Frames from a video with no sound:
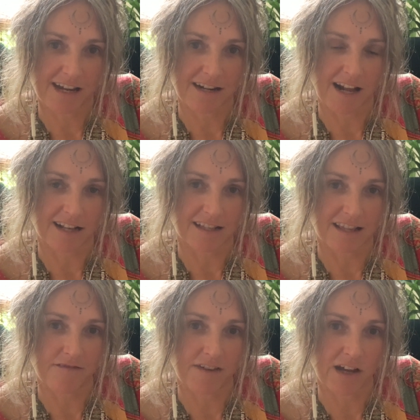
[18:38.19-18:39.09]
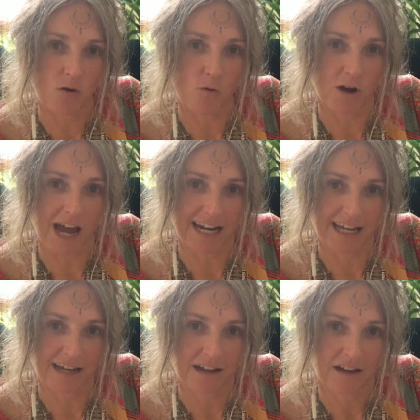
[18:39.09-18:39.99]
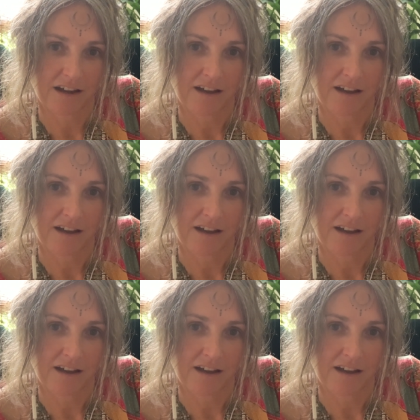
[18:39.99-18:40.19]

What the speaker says: in as living, organic,